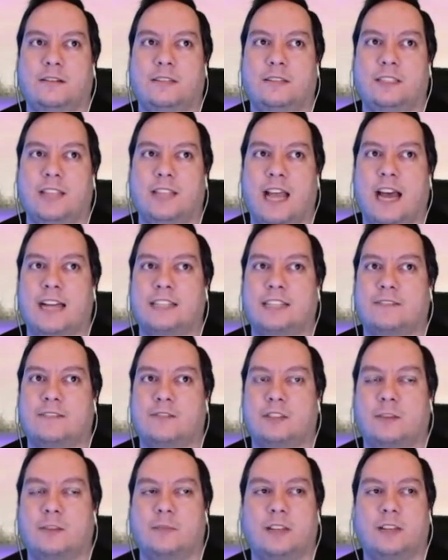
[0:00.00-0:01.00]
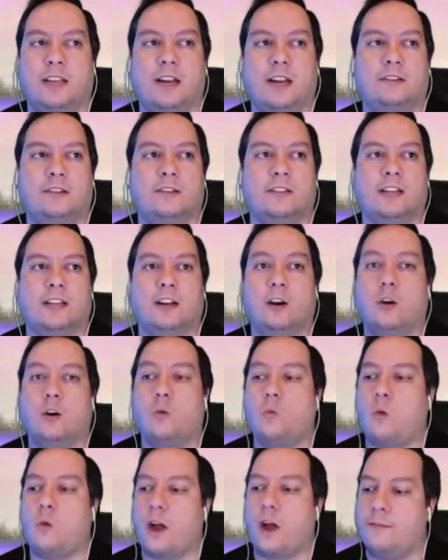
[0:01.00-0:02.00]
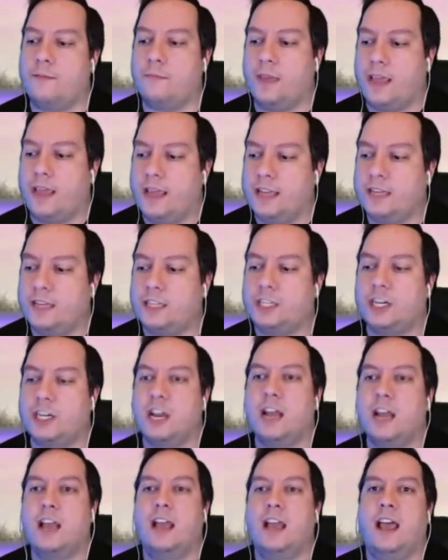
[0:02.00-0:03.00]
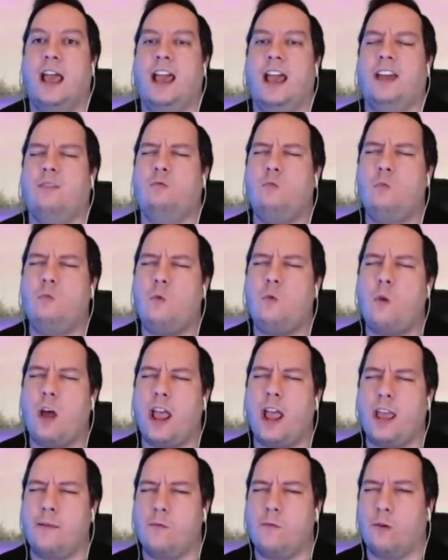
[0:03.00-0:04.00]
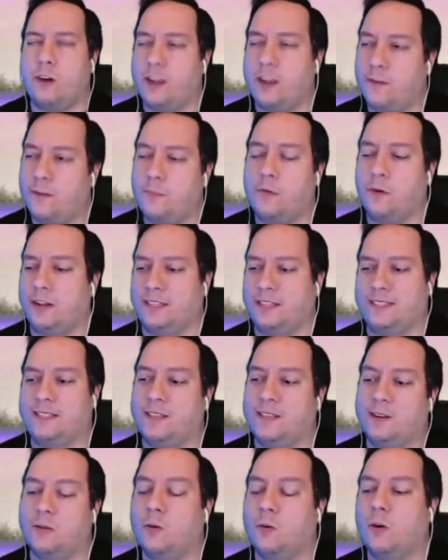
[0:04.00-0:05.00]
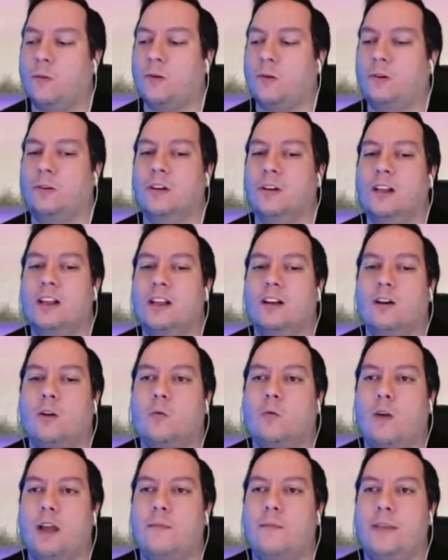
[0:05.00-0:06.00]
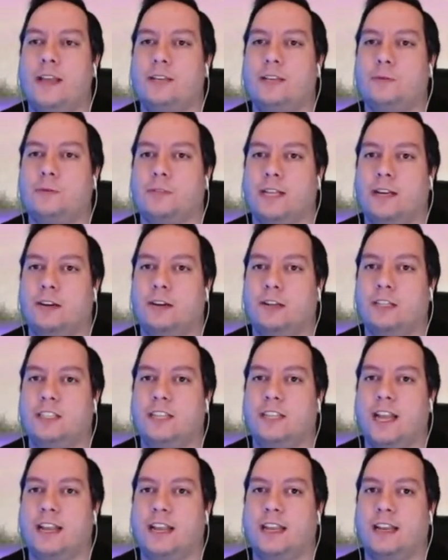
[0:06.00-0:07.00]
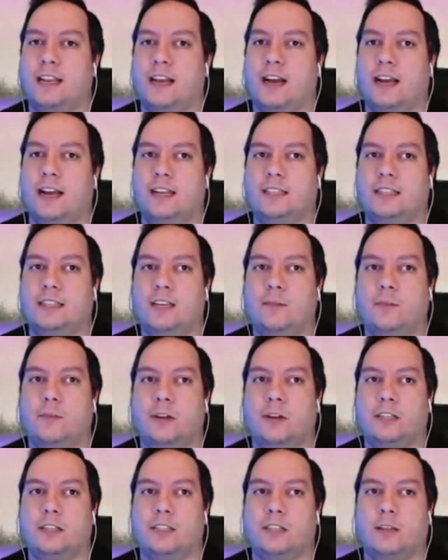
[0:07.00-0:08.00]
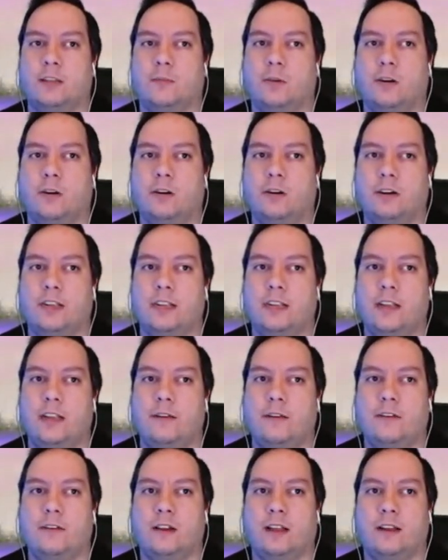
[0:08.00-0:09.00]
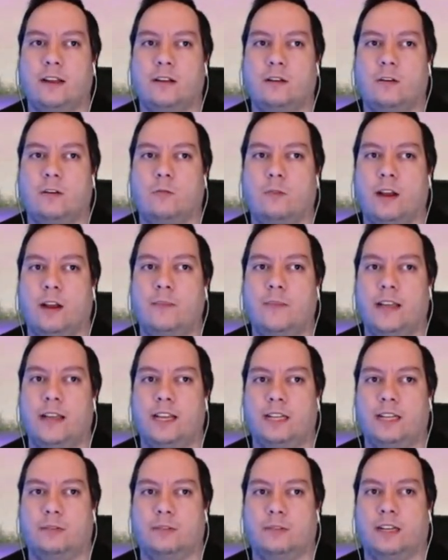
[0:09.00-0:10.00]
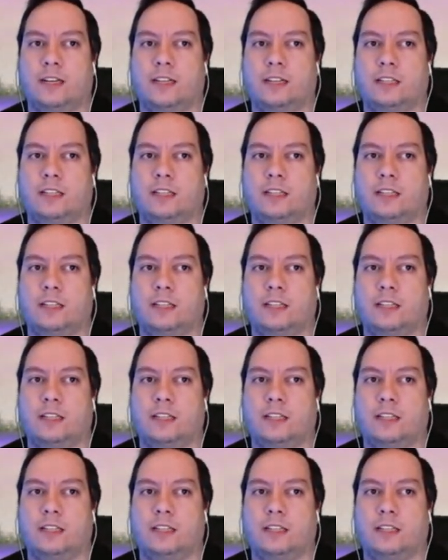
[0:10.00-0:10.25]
stats for some of the characters. Like her white mage had way more hit points than normal. Her white mage was like her second highest hit points in the party. Even like her red mage was like